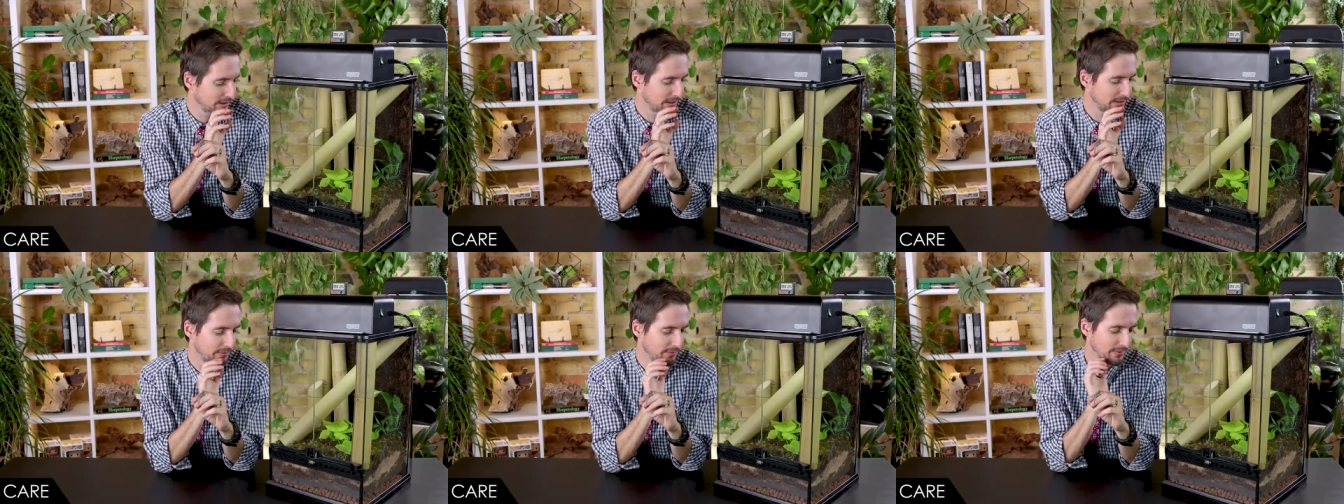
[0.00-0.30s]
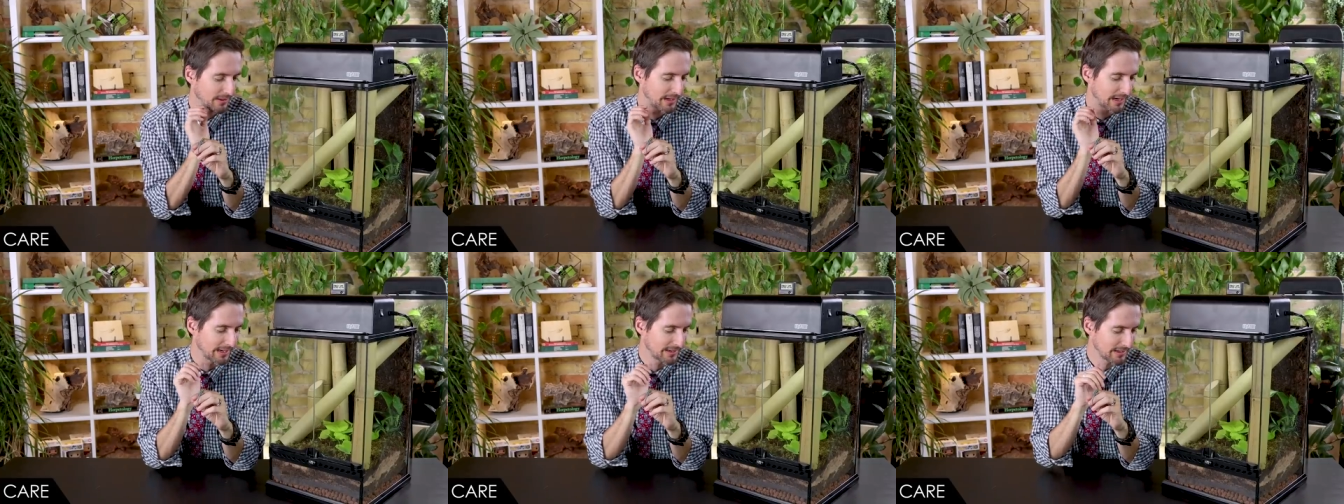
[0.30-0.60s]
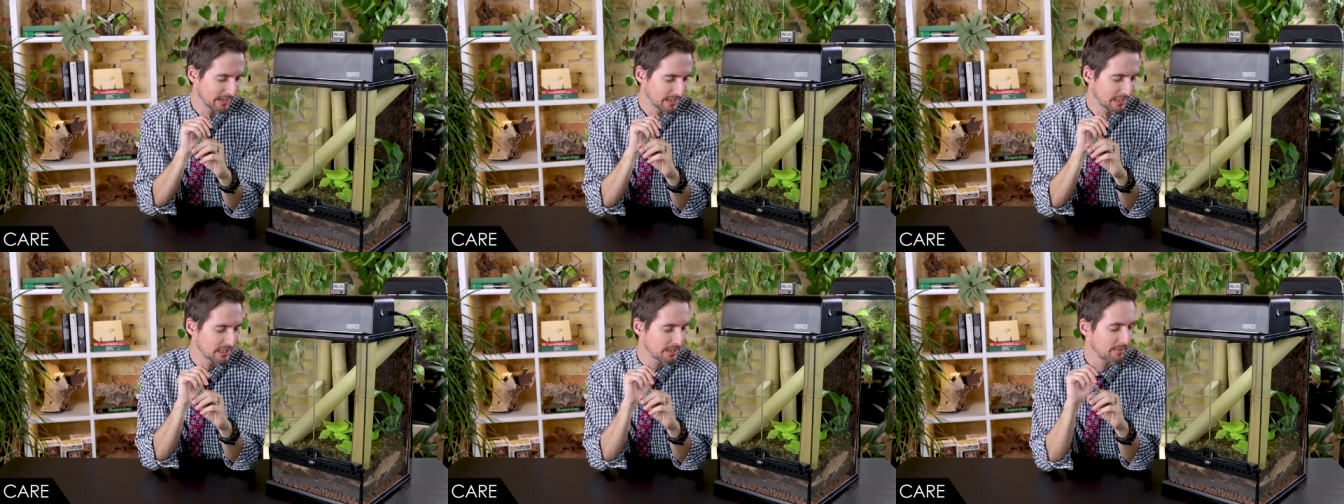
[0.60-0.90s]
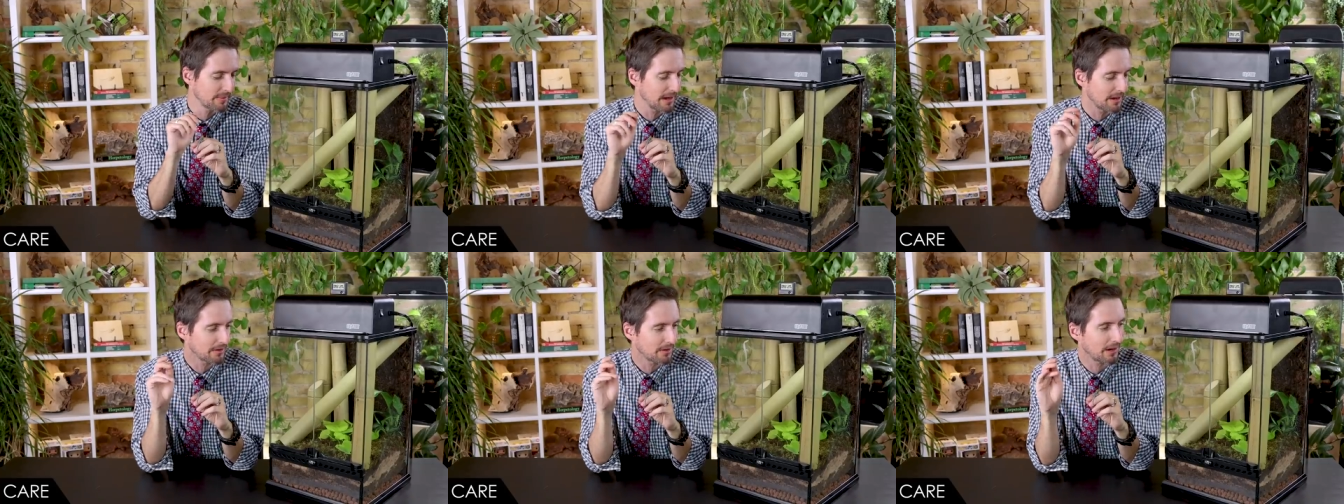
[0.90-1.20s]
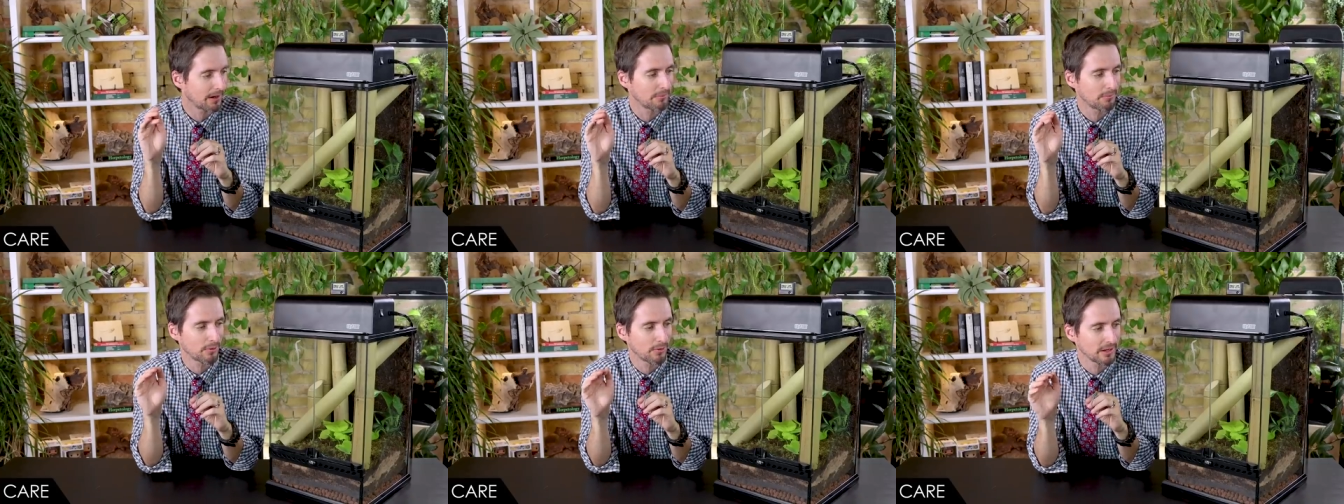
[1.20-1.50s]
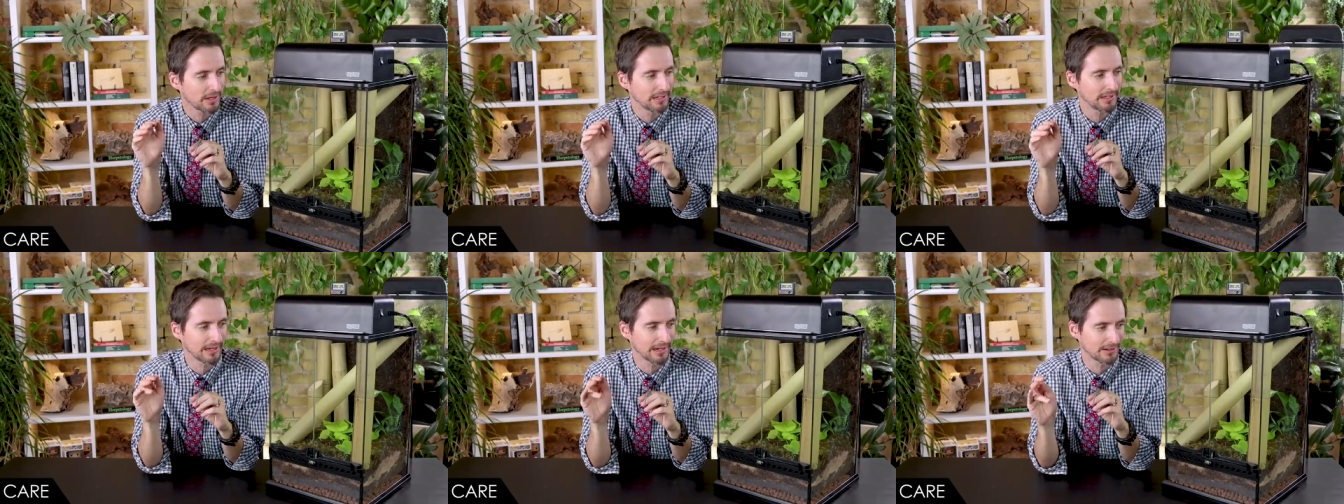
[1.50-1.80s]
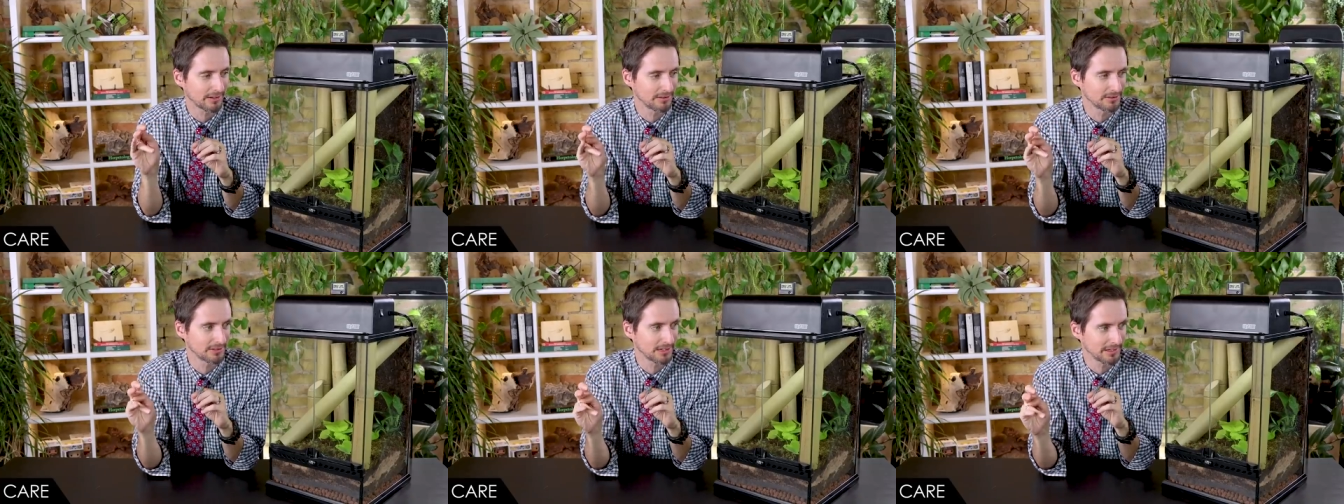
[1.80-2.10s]
When, when I talked about our mourning
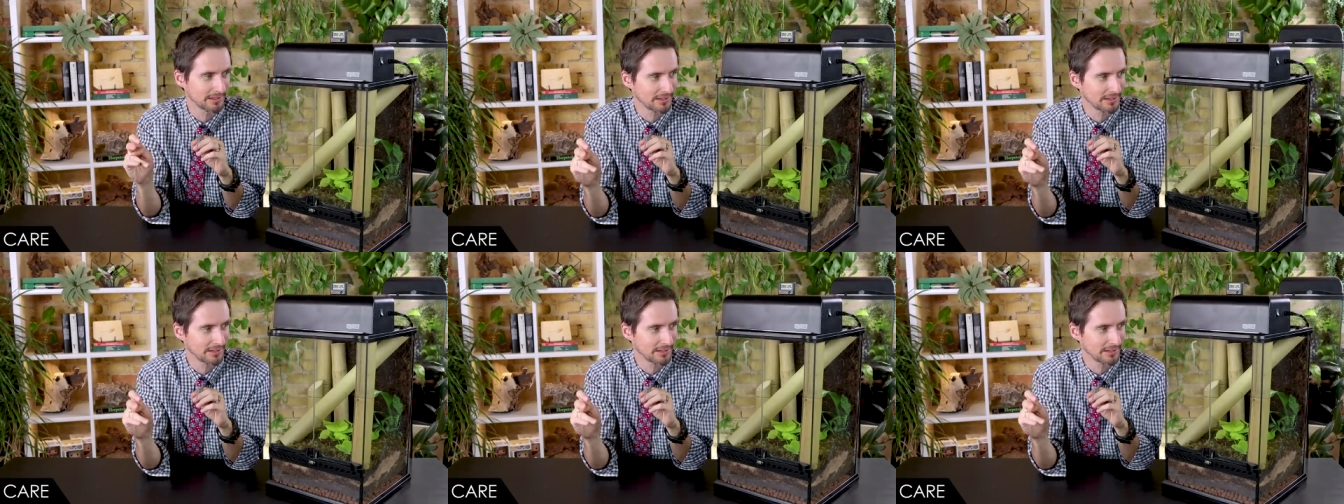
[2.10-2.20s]
geckos,